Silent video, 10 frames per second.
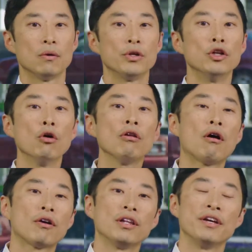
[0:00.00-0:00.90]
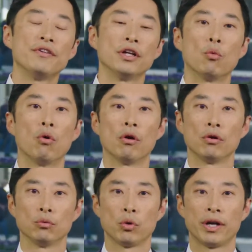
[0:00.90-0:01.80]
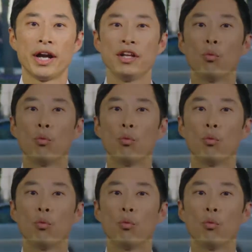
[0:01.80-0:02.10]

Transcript: We no longer live in a world where any